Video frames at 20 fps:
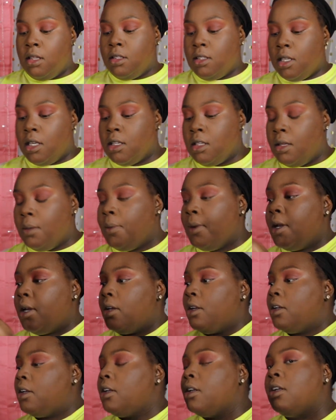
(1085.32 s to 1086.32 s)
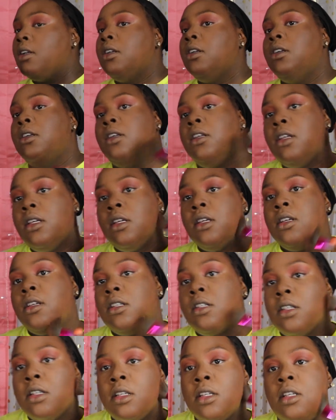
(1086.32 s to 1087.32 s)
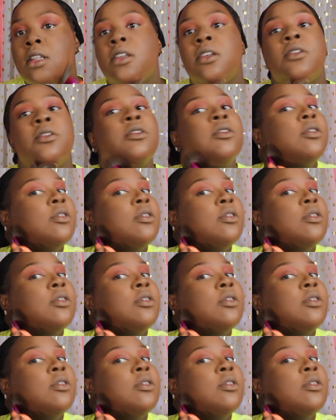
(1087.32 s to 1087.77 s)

Take the powder, hit underneath.